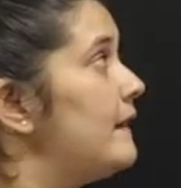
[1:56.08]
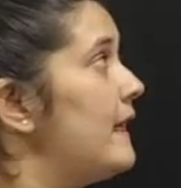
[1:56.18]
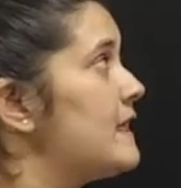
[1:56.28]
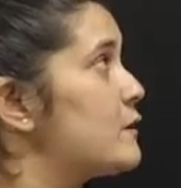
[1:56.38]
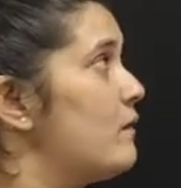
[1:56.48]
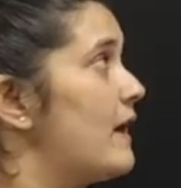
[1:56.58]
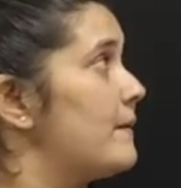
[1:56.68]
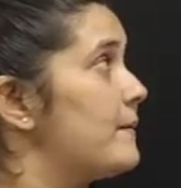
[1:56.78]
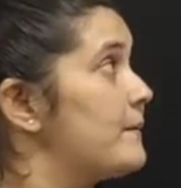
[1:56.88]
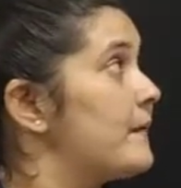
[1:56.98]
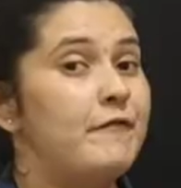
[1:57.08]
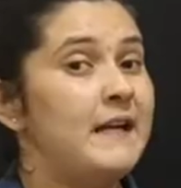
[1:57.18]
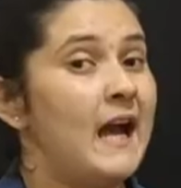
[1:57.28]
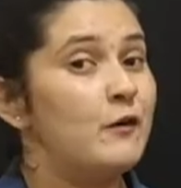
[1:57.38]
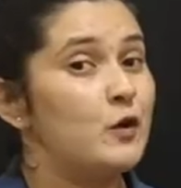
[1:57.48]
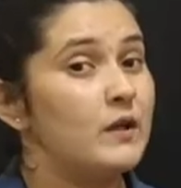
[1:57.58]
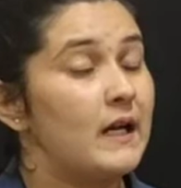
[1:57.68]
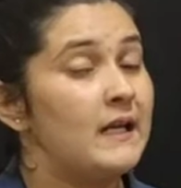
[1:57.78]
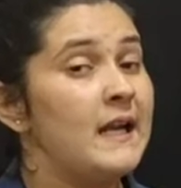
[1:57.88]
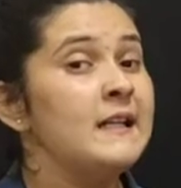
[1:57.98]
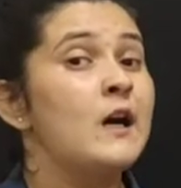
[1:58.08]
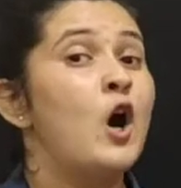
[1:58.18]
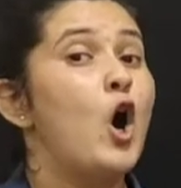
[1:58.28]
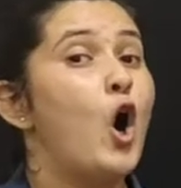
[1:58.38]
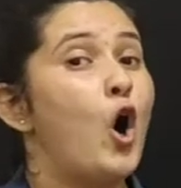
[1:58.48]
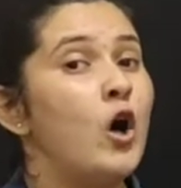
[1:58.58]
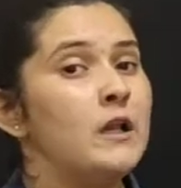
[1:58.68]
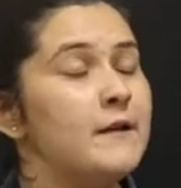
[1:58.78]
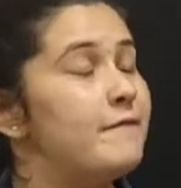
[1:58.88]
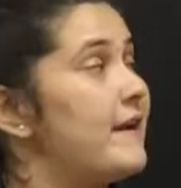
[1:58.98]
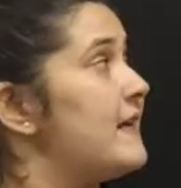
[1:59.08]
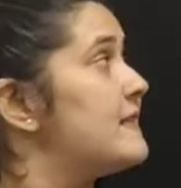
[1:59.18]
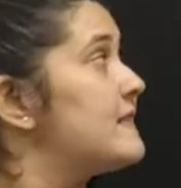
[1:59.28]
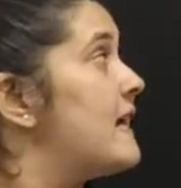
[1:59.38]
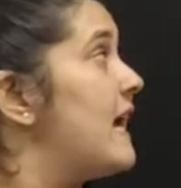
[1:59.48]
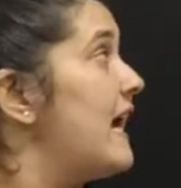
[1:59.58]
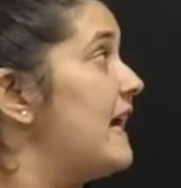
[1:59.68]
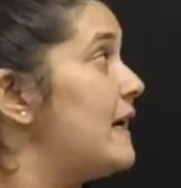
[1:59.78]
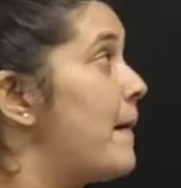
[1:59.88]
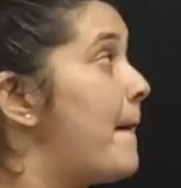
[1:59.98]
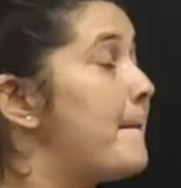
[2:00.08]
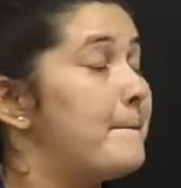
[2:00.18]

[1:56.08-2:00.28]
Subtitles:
Next one, we have to collect all the waste in a